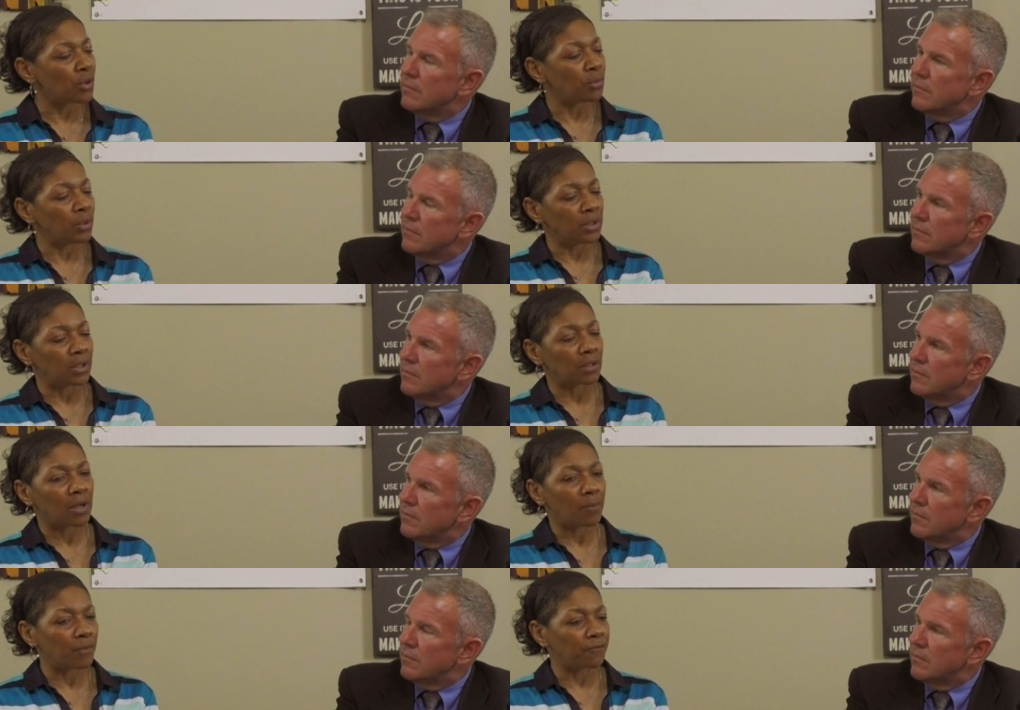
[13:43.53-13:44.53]
Speaker 1: So, in the
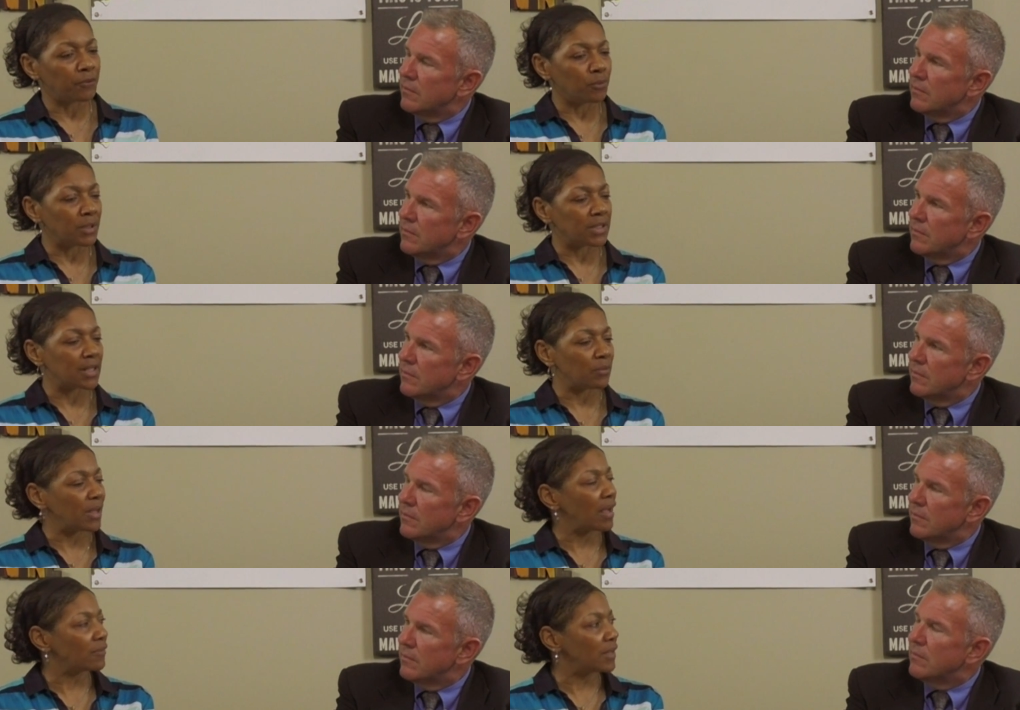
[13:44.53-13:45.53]
couple few minutes that we
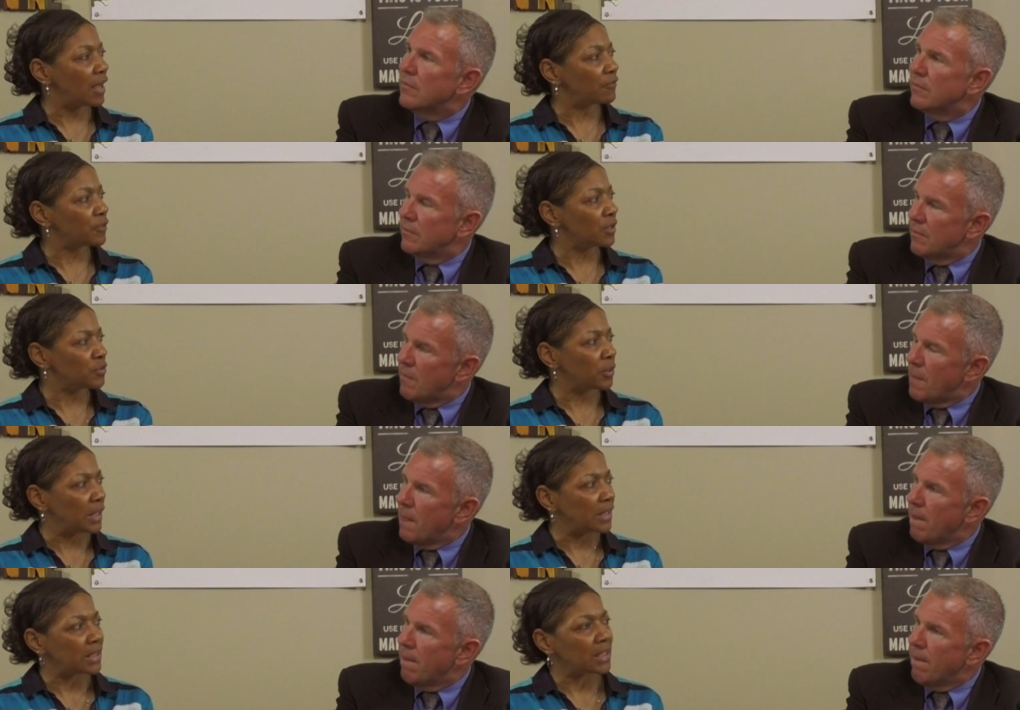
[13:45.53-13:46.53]
have left, is there
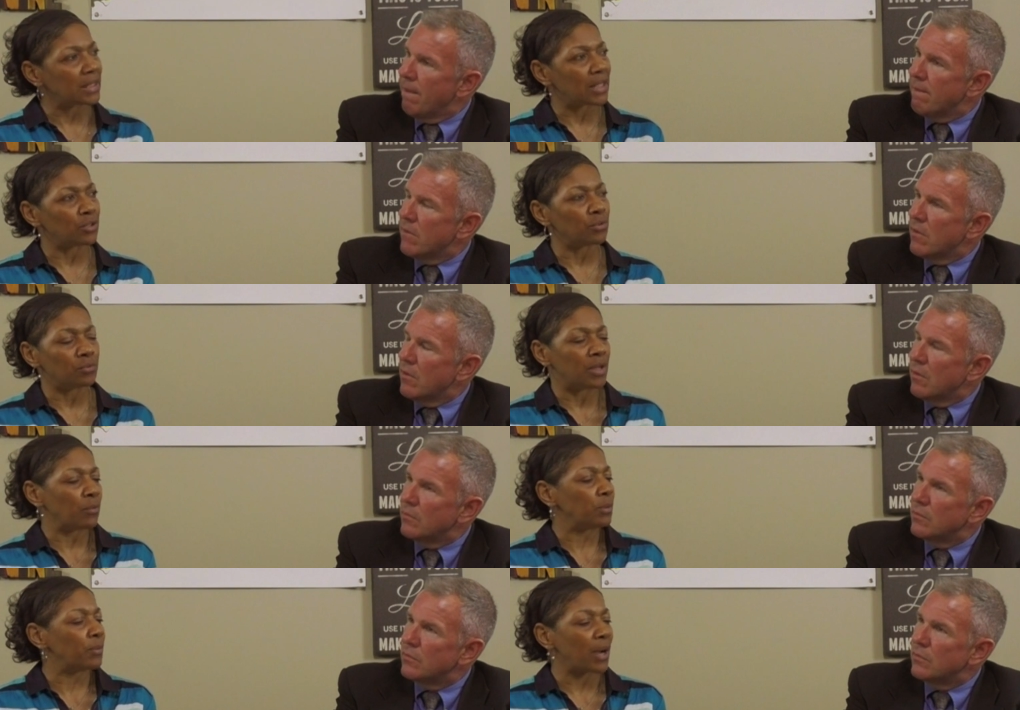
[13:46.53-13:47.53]
anything that you
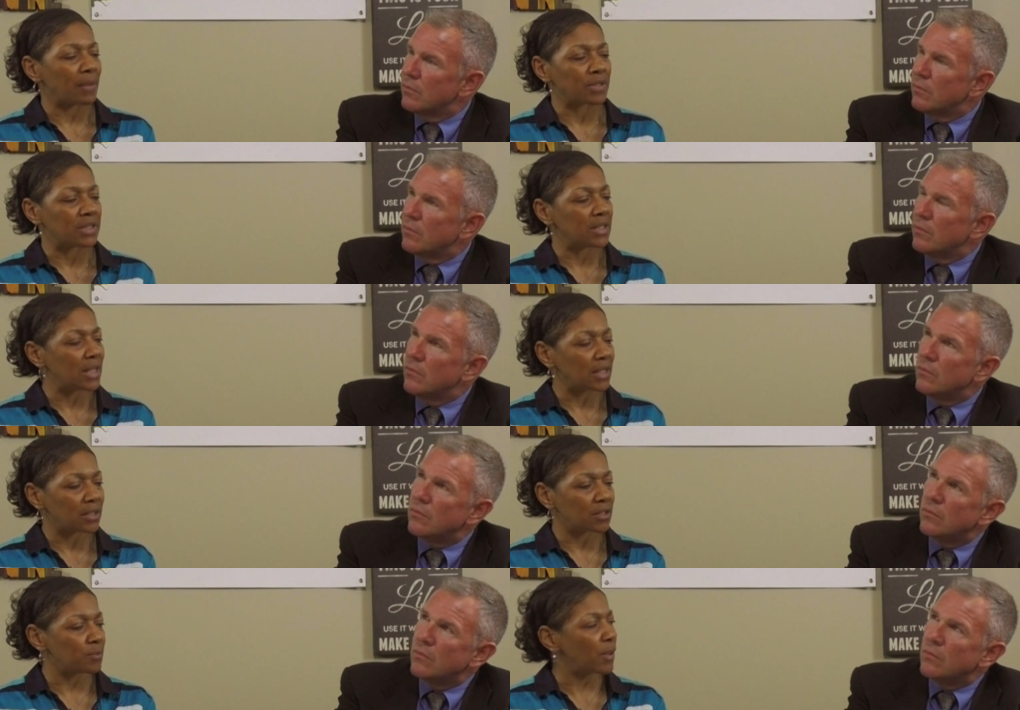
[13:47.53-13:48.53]
that we perhaps did not
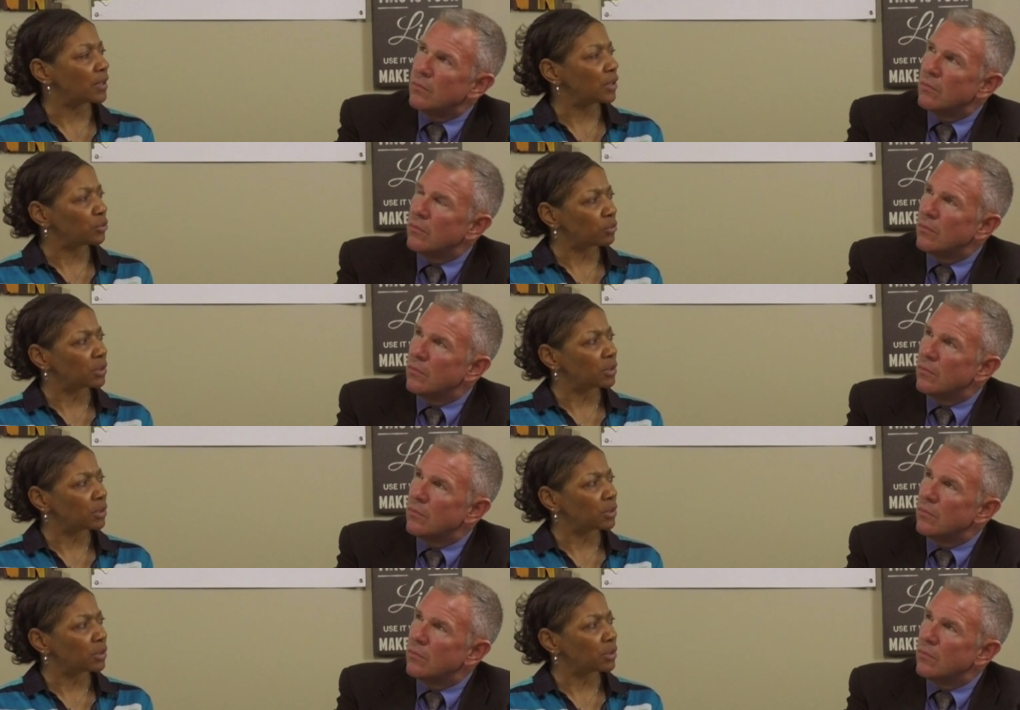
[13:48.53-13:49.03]
touch upon that